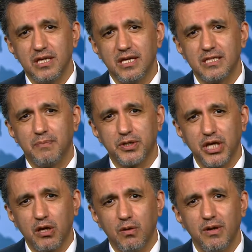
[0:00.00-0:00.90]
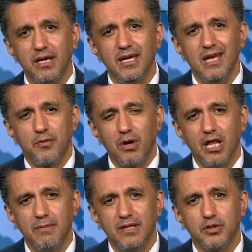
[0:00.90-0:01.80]
is particularly
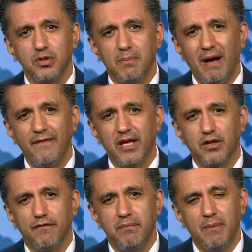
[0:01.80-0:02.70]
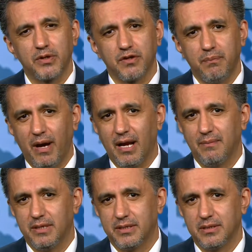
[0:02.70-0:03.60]
relevant to the mandate of members of
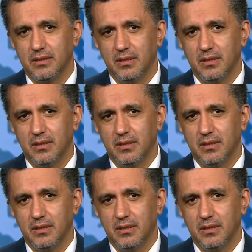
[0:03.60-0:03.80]
Parliament.